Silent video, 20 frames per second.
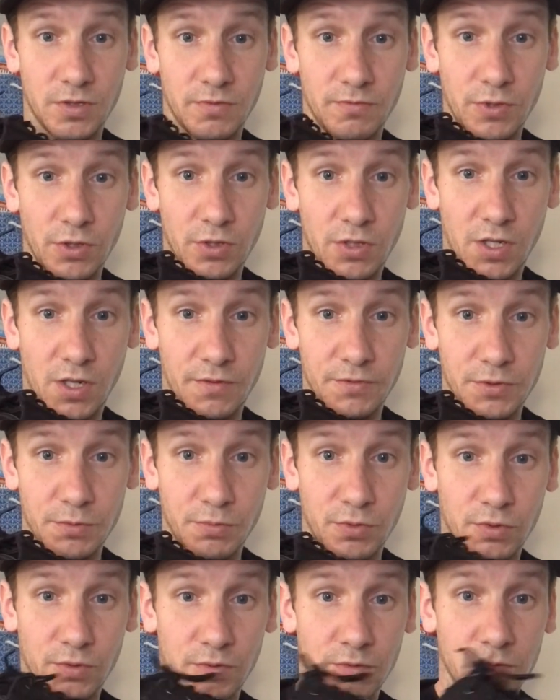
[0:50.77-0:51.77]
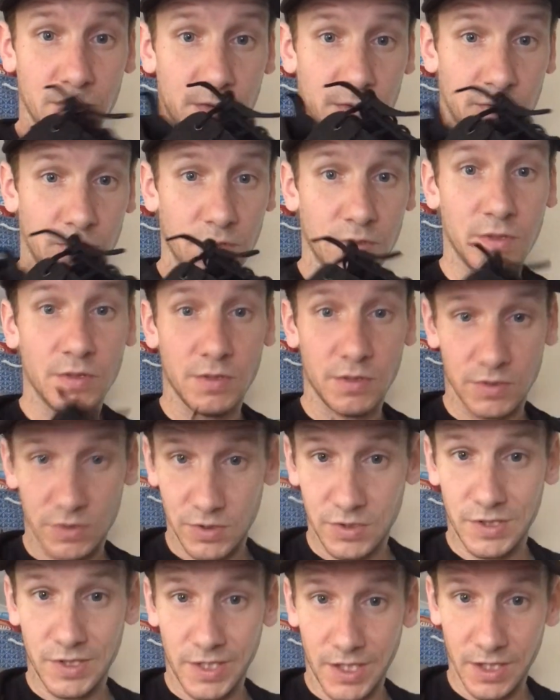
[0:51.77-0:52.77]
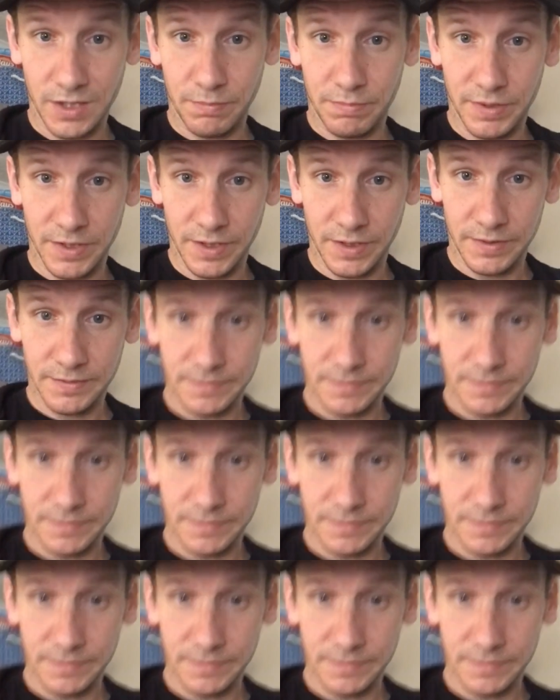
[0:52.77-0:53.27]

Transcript: Real comfortable. Should get a pick.